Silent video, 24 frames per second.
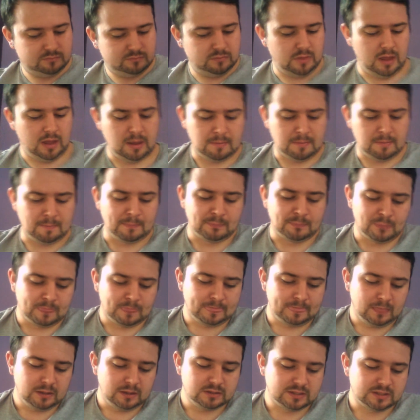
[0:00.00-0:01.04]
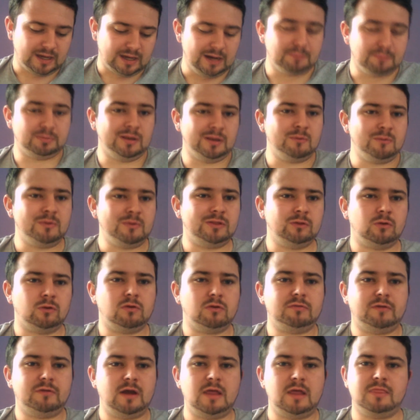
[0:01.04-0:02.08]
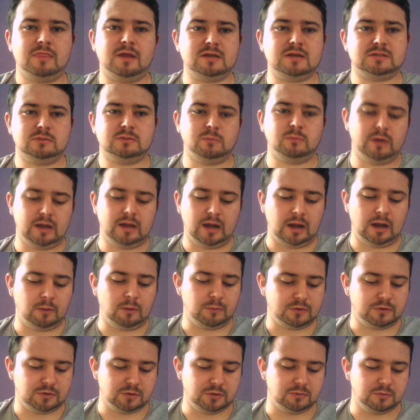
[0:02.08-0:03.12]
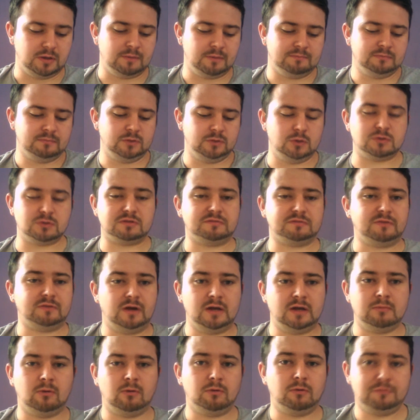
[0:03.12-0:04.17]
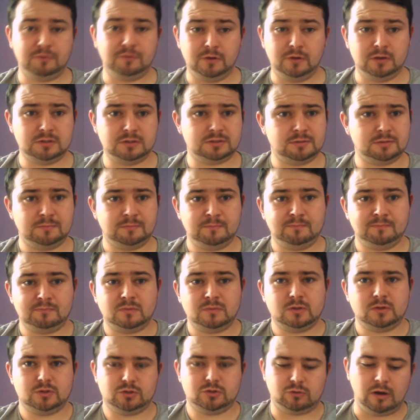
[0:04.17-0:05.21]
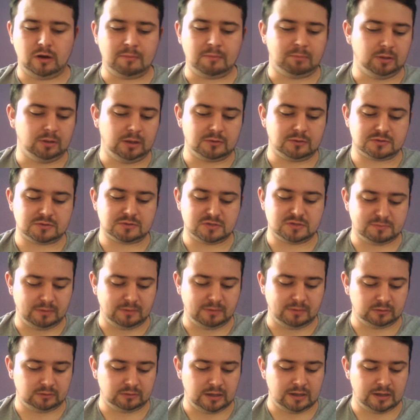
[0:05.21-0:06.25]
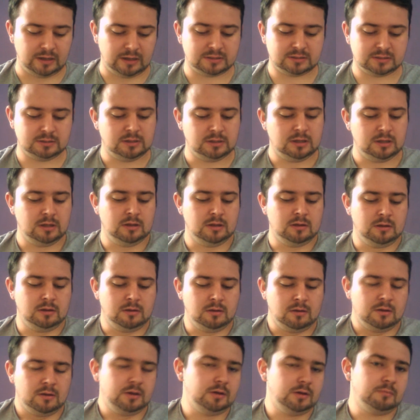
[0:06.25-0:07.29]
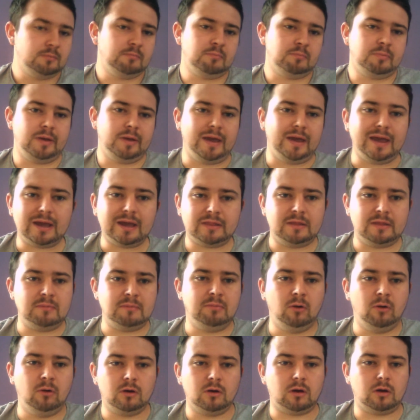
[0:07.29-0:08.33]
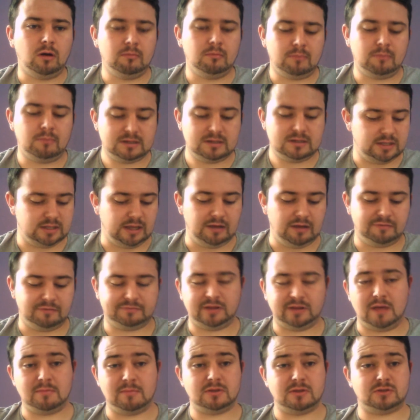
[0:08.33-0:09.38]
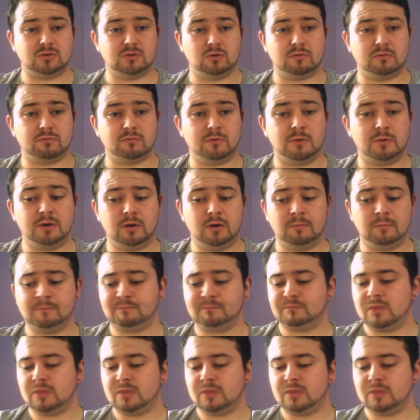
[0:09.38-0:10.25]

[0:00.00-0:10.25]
So kind of playing with Lore of Fire, that's the way I would do it. Use the Fireball first, try and pull out some Dispel dice, pick the important combats to get Flaming Sword of Ruin on.